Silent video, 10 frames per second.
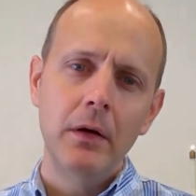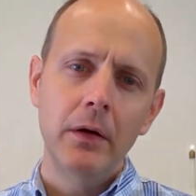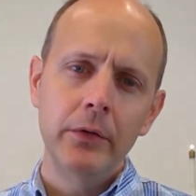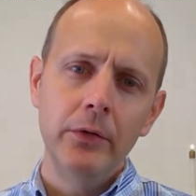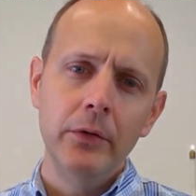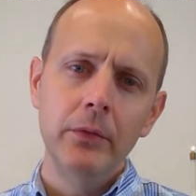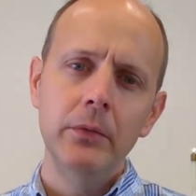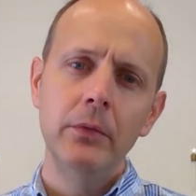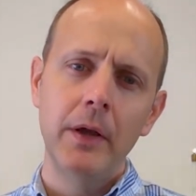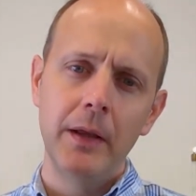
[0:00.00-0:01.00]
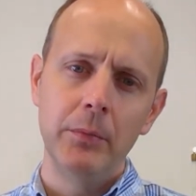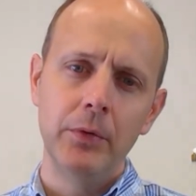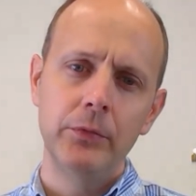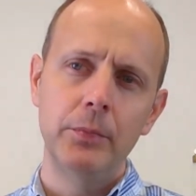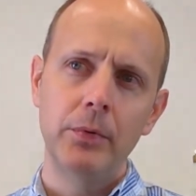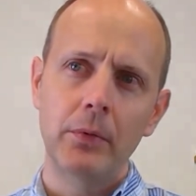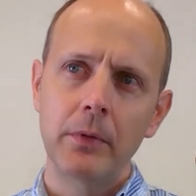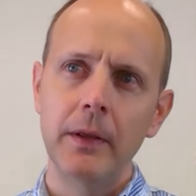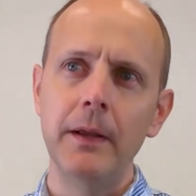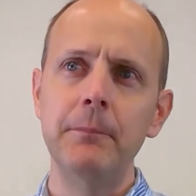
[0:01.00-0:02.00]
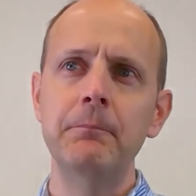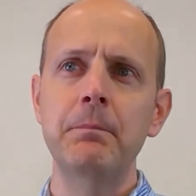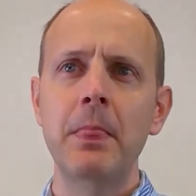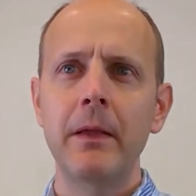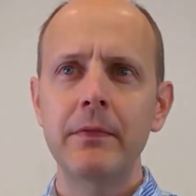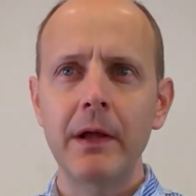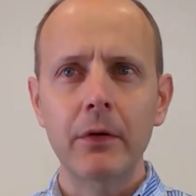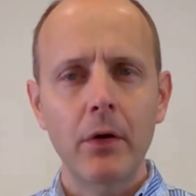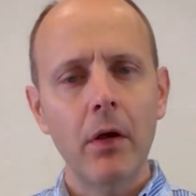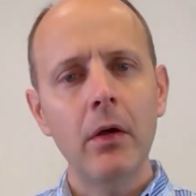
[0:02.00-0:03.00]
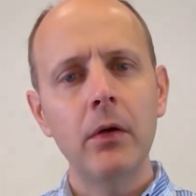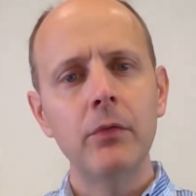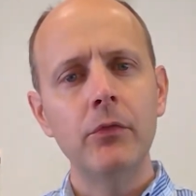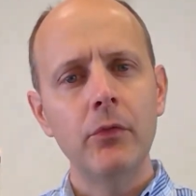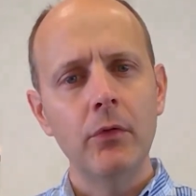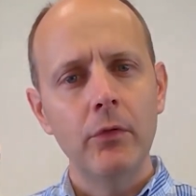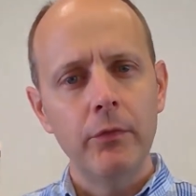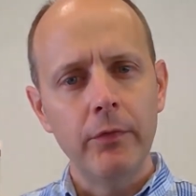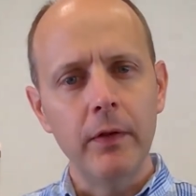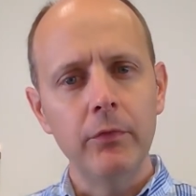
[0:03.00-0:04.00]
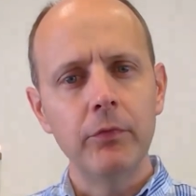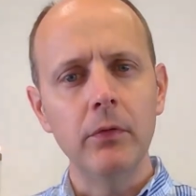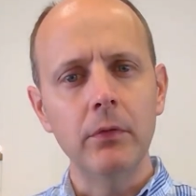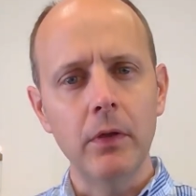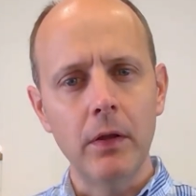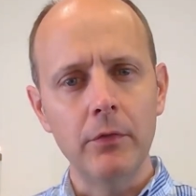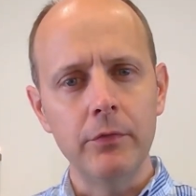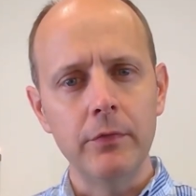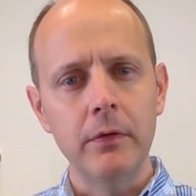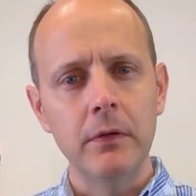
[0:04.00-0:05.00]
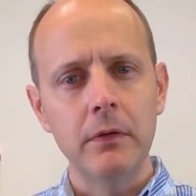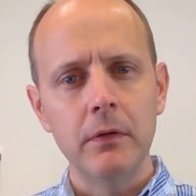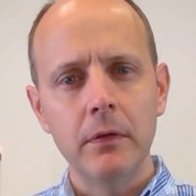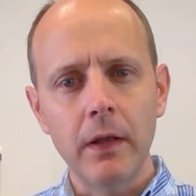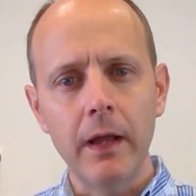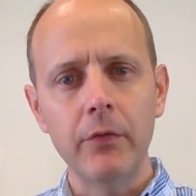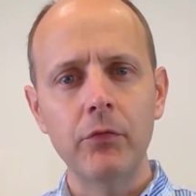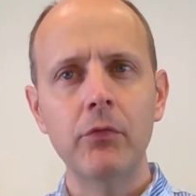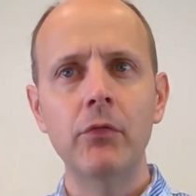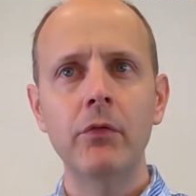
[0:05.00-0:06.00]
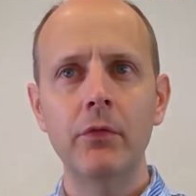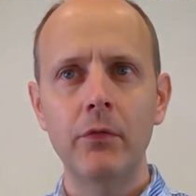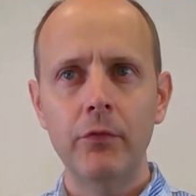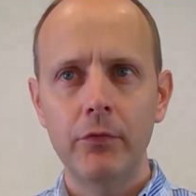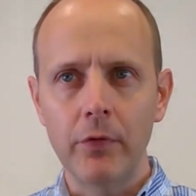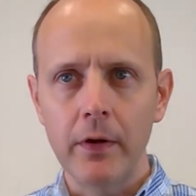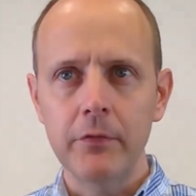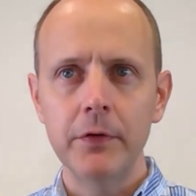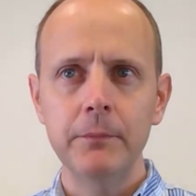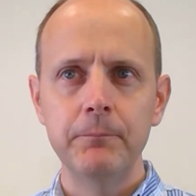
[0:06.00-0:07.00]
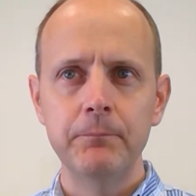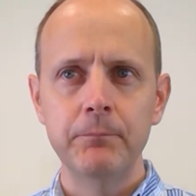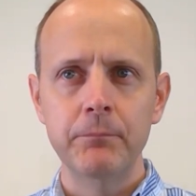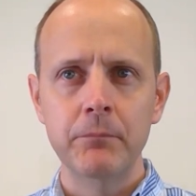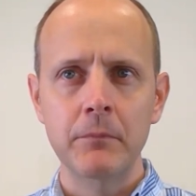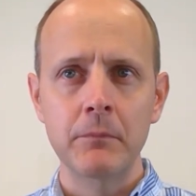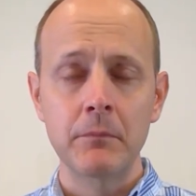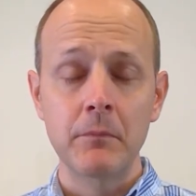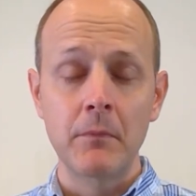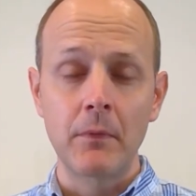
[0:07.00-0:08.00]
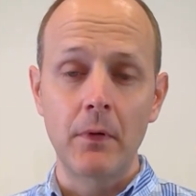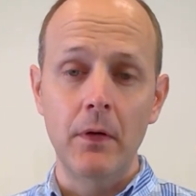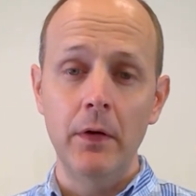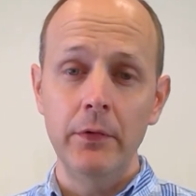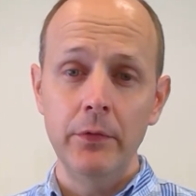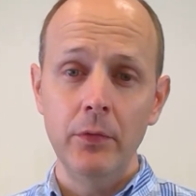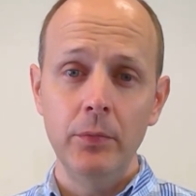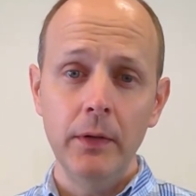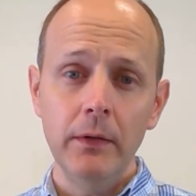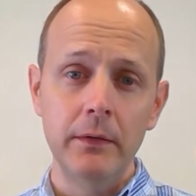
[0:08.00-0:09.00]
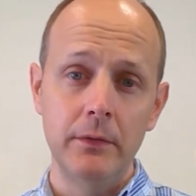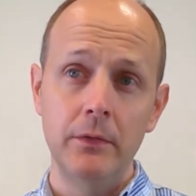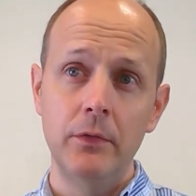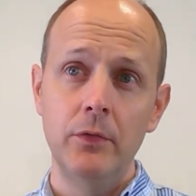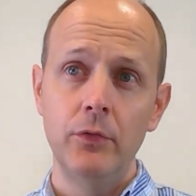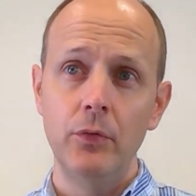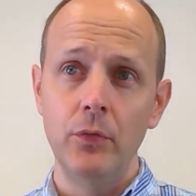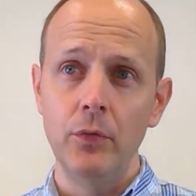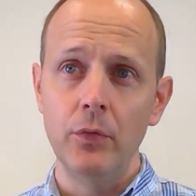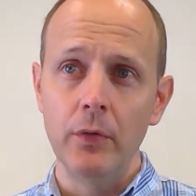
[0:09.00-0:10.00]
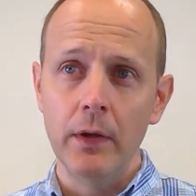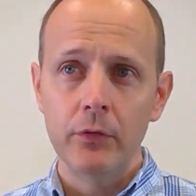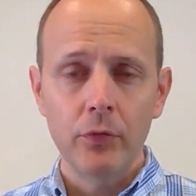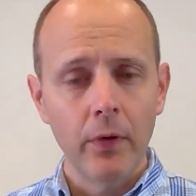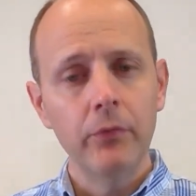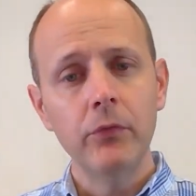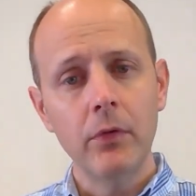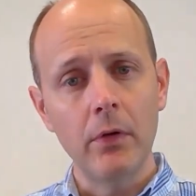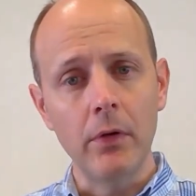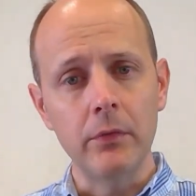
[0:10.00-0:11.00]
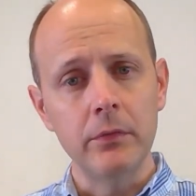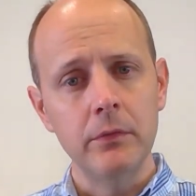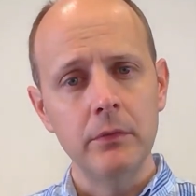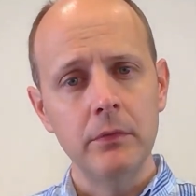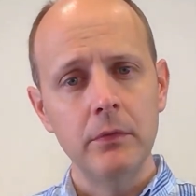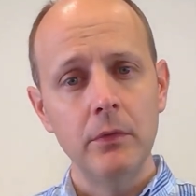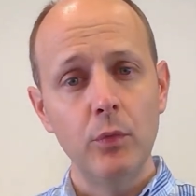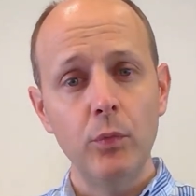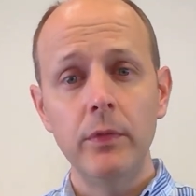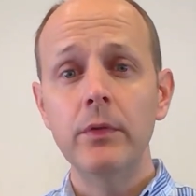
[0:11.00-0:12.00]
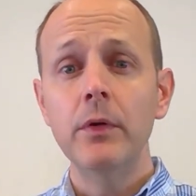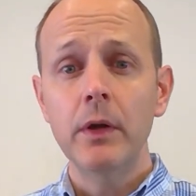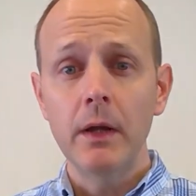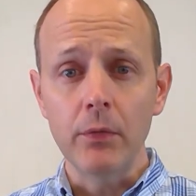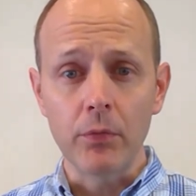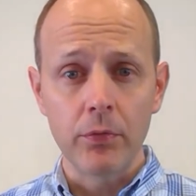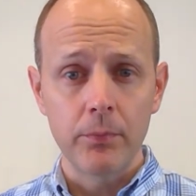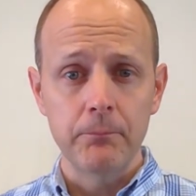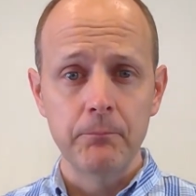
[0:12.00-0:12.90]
Are you able to proclaim that God's faithful love lasts forever? Are you willing to entrust God with your health?